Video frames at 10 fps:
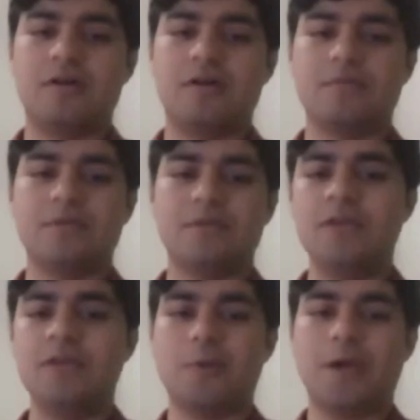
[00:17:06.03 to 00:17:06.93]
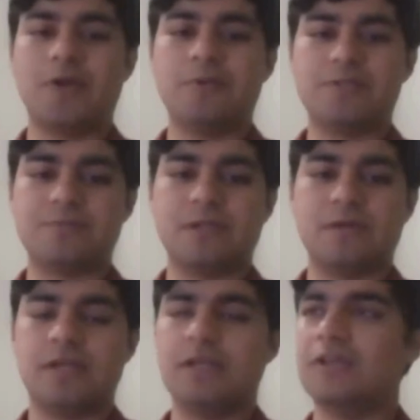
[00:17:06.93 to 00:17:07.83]
he got back to me as well,
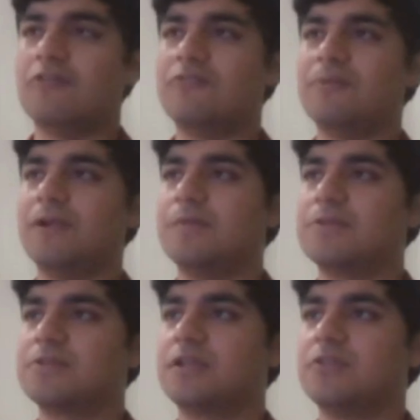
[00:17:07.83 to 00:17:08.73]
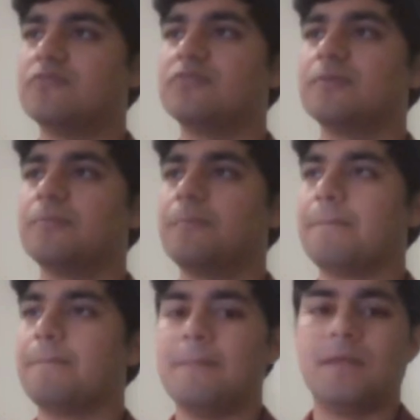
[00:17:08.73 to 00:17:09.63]
right? He offered me an admission at
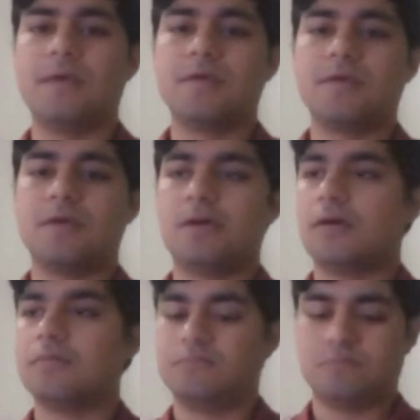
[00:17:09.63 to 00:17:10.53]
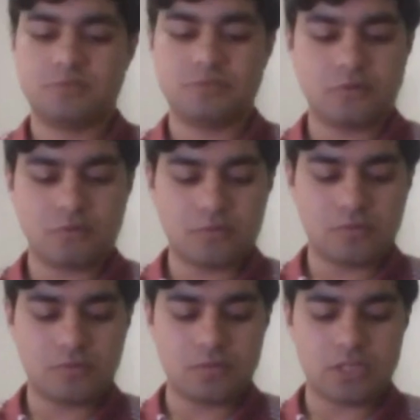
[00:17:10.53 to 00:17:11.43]
UVM.
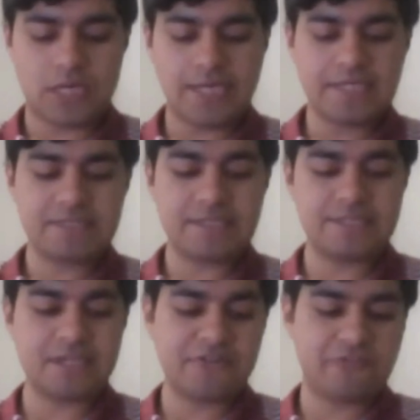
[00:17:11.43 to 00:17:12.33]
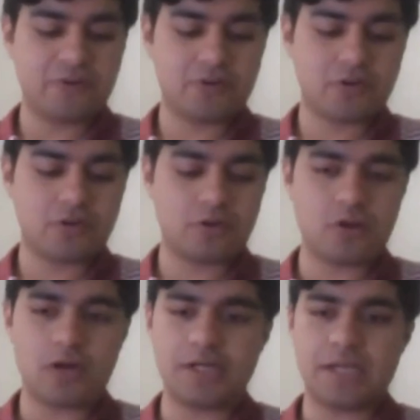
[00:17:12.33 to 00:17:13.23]
So I guess that's it for
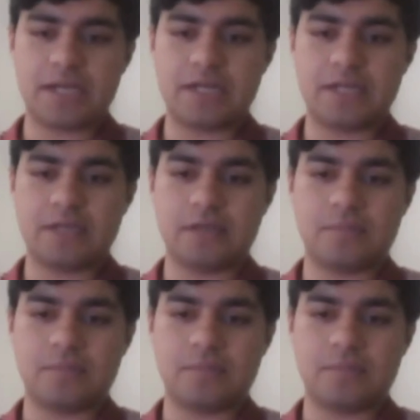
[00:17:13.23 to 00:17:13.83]
contacting